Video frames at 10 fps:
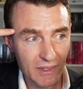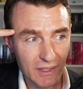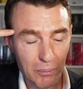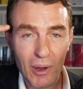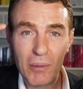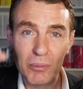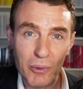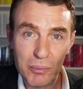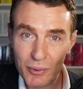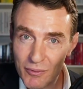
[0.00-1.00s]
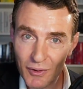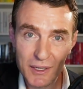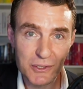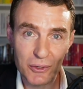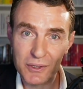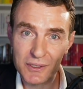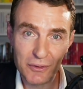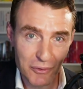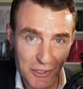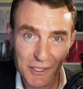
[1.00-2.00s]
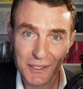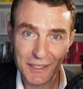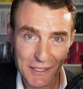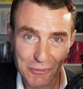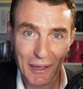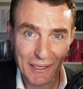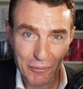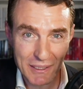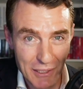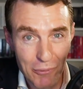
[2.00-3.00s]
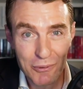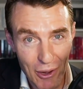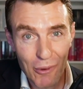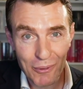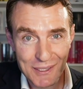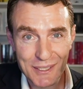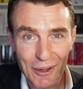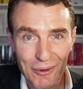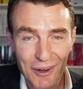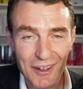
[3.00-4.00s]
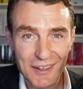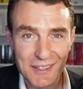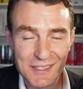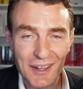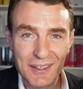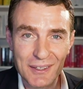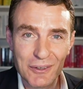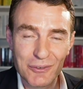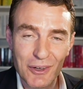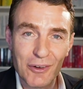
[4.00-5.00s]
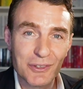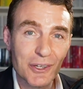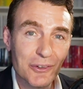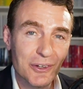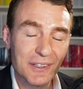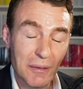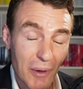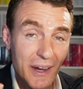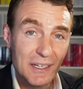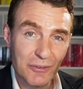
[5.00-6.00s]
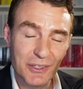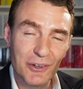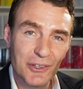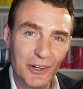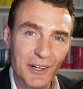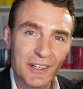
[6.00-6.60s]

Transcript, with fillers: the problem of privilege or diversity as well that we don't know what's going on inside the of the other the mind of the other